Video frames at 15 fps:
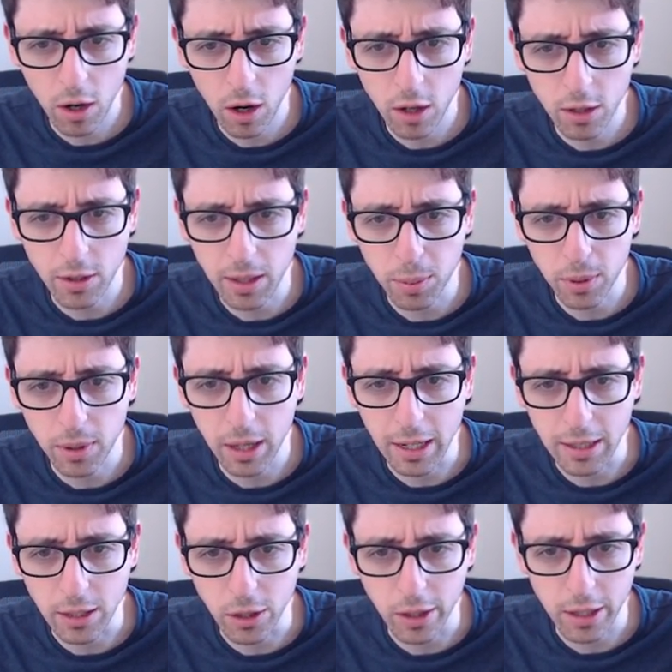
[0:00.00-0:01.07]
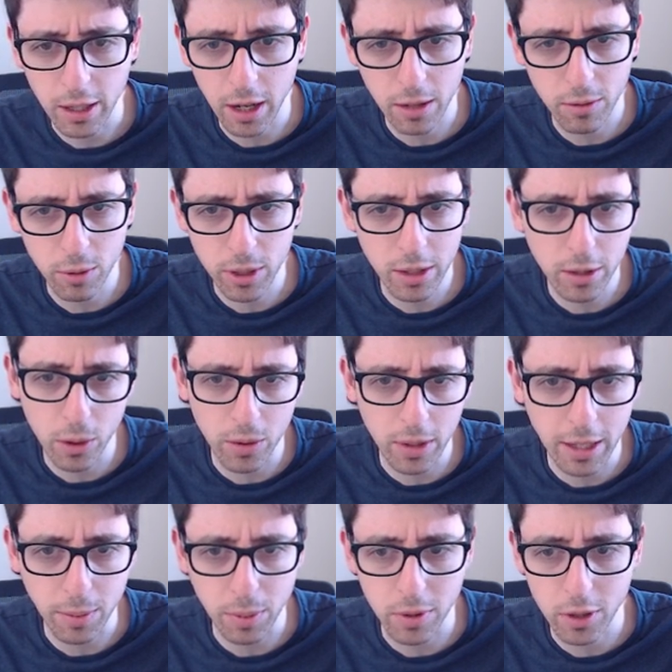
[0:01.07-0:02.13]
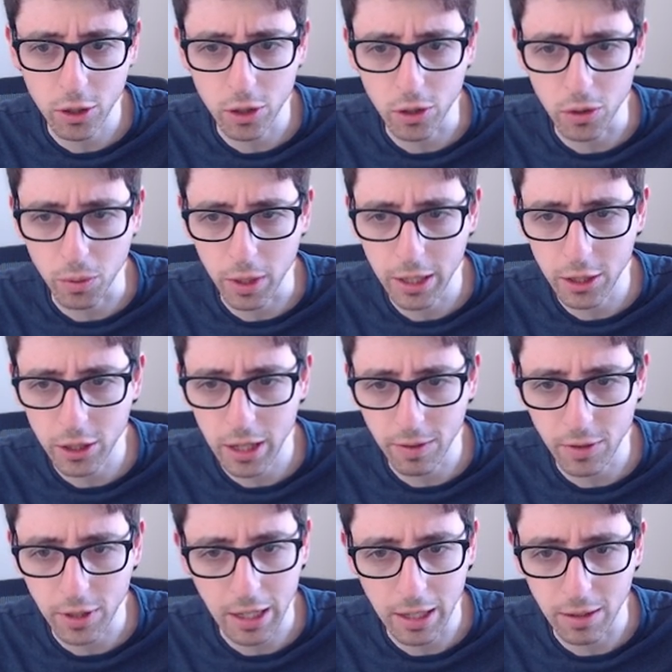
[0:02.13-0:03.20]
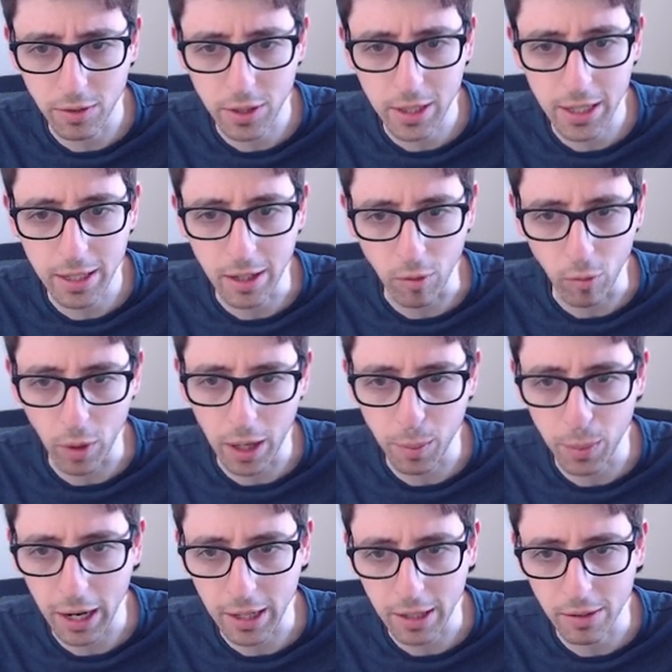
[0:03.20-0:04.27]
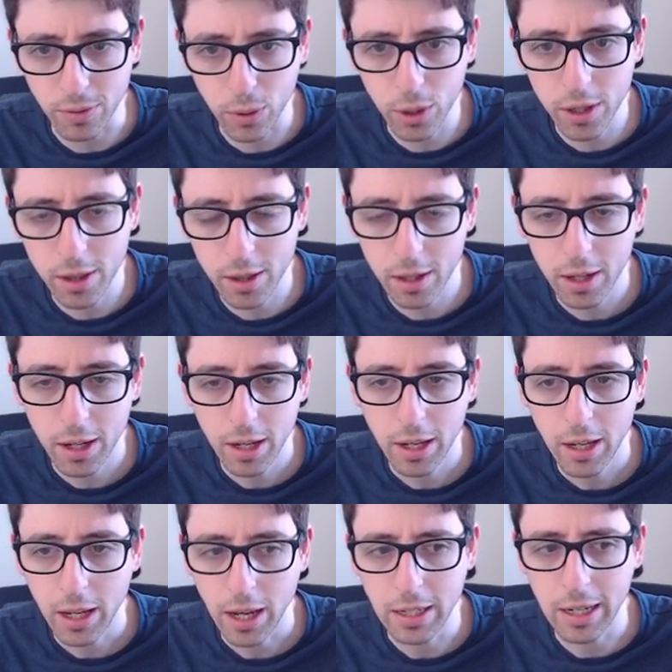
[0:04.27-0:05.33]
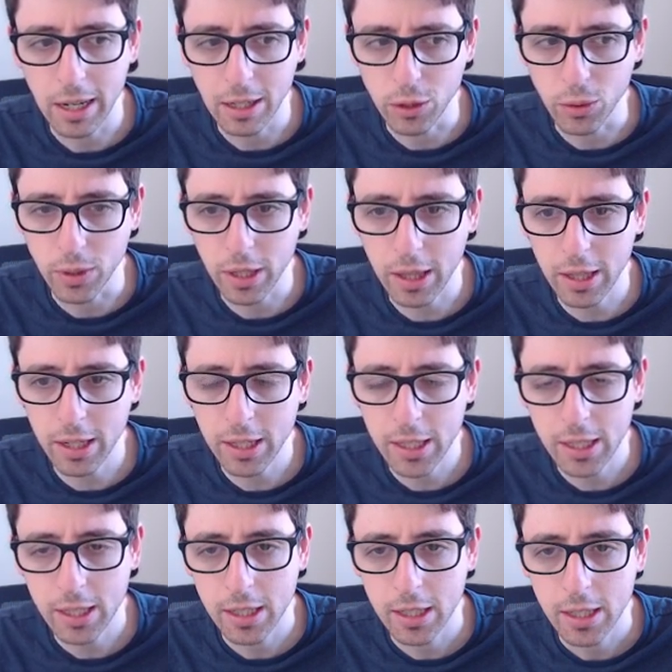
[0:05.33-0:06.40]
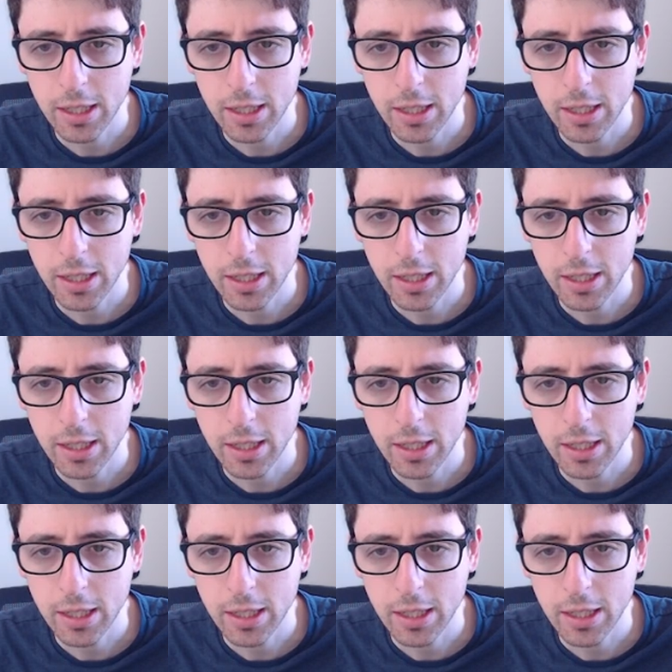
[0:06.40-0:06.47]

concrete plan. You know, I really don't like positions where I just have to kind of sit and wait back and forth and not do anything.